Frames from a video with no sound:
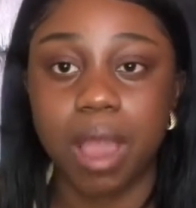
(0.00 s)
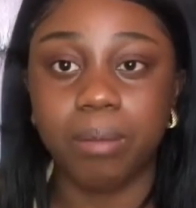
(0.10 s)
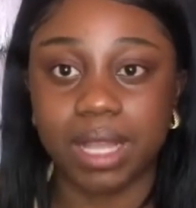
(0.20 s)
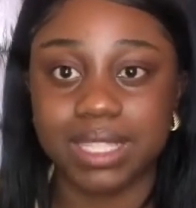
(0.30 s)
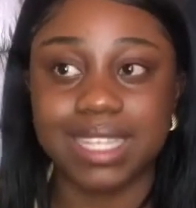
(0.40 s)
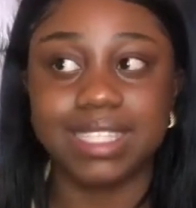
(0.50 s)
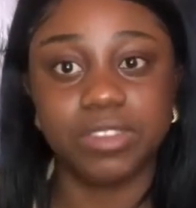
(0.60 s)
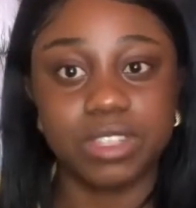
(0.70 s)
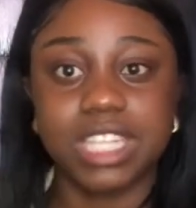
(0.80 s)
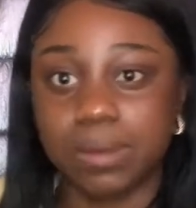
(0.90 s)
but there's
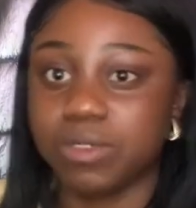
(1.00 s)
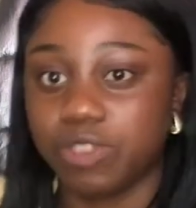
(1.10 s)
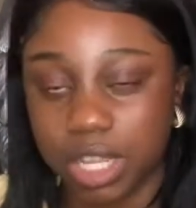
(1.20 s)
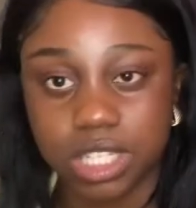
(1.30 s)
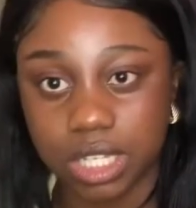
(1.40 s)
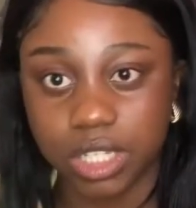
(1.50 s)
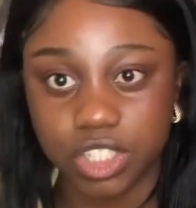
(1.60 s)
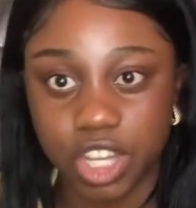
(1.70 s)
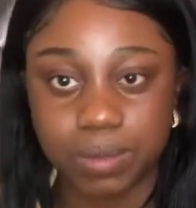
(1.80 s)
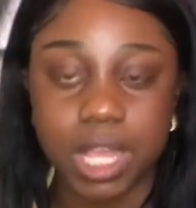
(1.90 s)
different types of rectangular
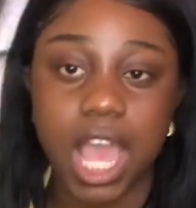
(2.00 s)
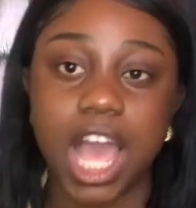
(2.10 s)
shapes.